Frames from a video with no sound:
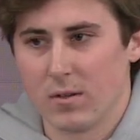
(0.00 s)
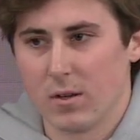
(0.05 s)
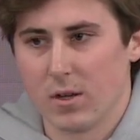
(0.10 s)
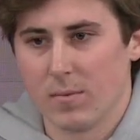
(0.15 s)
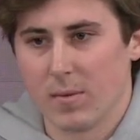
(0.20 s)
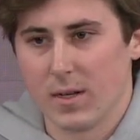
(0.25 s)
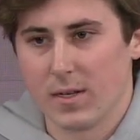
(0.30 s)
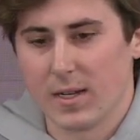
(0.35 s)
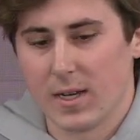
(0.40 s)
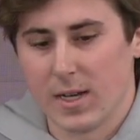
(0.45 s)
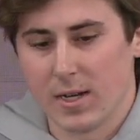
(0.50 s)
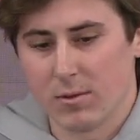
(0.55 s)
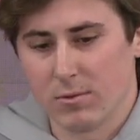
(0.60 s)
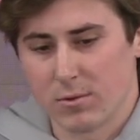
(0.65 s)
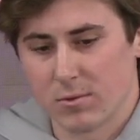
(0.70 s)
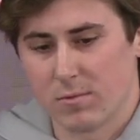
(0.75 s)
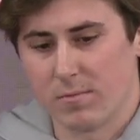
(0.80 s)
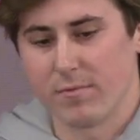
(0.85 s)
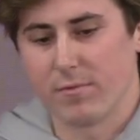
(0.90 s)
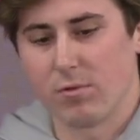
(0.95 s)
Uh, my dad
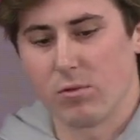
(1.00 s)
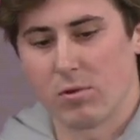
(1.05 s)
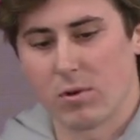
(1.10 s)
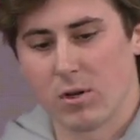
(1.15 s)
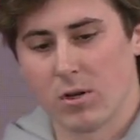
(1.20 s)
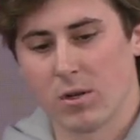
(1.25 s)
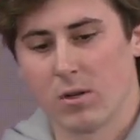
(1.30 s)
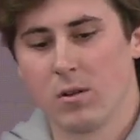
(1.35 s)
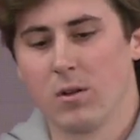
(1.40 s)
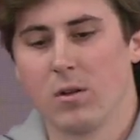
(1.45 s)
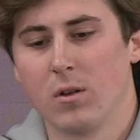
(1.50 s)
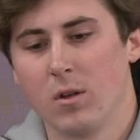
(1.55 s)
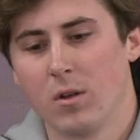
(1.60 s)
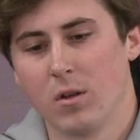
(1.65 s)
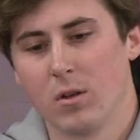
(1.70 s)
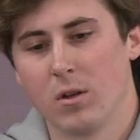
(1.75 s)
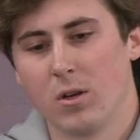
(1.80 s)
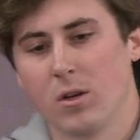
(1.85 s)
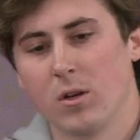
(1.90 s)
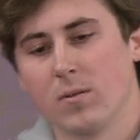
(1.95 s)
was from Florida,
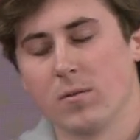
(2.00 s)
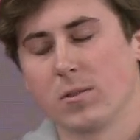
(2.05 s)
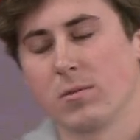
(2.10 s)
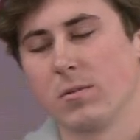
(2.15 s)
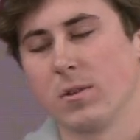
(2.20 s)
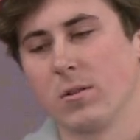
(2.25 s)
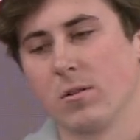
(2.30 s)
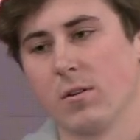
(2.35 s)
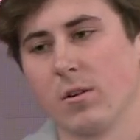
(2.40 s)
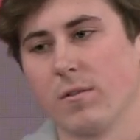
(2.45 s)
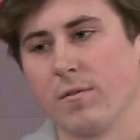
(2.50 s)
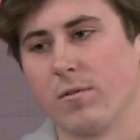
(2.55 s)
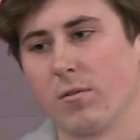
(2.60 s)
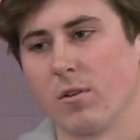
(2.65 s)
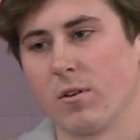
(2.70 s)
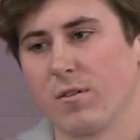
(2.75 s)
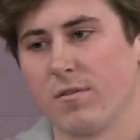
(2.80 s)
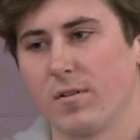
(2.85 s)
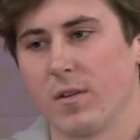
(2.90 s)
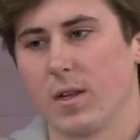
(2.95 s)
uh, so we grew up
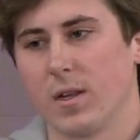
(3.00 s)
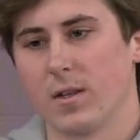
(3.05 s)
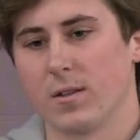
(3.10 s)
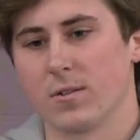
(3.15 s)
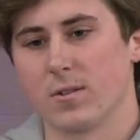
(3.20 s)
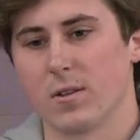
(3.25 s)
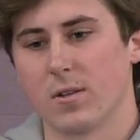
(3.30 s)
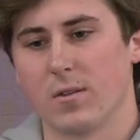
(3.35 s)
Florida fans.